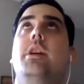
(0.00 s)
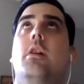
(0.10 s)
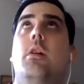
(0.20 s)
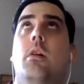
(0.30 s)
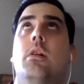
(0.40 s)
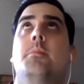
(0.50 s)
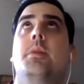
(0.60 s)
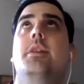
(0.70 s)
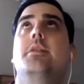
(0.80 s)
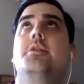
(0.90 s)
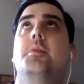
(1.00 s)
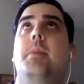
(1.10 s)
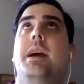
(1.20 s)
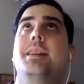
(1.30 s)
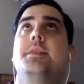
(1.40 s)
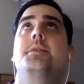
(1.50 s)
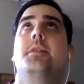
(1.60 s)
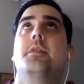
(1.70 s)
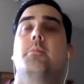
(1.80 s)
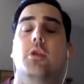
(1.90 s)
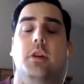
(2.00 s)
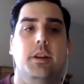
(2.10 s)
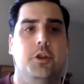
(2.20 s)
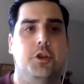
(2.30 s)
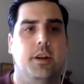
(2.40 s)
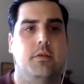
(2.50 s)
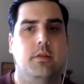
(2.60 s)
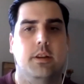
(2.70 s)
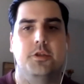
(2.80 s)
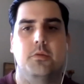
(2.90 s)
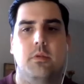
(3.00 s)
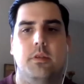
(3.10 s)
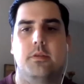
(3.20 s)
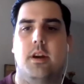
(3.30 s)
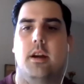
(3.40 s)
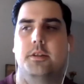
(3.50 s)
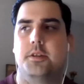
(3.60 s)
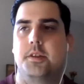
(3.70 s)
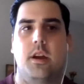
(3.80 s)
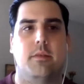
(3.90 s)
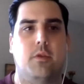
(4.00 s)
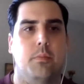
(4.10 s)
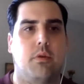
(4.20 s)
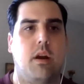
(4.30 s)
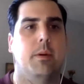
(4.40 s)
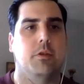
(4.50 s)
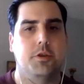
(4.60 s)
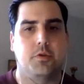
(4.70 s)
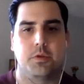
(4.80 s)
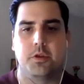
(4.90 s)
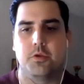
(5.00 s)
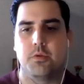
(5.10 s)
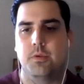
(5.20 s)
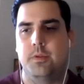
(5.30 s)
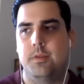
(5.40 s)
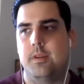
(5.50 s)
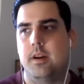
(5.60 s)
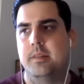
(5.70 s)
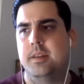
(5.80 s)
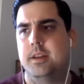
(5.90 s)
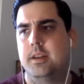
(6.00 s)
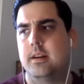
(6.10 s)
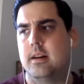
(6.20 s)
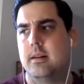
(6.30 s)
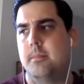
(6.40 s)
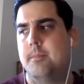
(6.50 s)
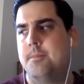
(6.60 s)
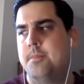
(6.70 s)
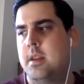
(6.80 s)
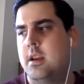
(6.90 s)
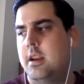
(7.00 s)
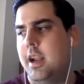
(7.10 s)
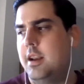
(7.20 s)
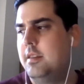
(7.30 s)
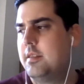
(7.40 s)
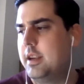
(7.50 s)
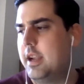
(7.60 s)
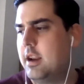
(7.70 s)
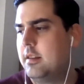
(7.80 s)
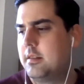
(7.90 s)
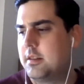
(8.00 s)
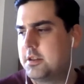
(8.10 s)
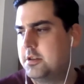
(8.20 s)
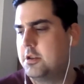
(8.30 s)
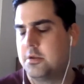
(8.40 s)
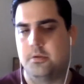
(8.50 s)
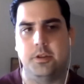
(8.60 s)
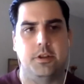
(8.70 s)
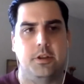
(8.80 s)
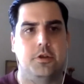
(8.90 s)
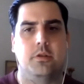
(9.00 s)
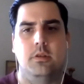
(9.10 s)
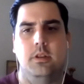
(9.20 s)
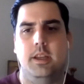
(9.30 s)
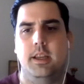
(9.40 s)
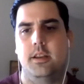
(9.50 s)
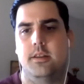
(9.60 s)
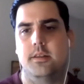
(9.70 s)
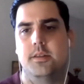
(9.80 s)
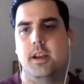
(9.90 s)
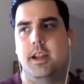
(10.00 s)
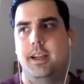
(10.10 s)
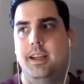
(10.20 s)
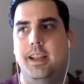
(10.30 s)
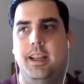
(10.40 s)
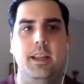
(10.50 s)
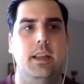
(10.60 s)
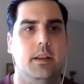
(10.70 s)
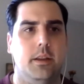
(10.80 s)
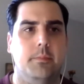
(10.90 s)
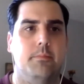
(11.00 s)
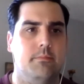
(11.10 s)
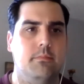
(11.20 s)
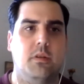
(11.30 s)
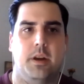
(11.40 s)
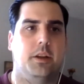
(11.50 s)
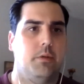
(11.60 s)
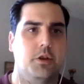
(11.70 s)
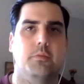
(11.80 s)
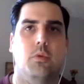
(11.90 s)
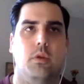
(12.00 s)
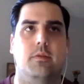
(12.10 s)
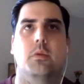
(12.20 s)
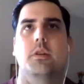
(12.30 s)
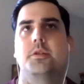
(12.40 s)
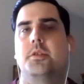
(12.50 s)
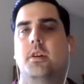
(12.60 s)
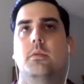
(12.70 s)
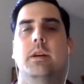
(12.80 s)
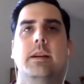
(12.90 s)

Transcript: are, but it depends on the marketing channel as to whether or not it's kind of our primary source of truth. I think anything that's digital to digital, it is a key evaluation point for us. So,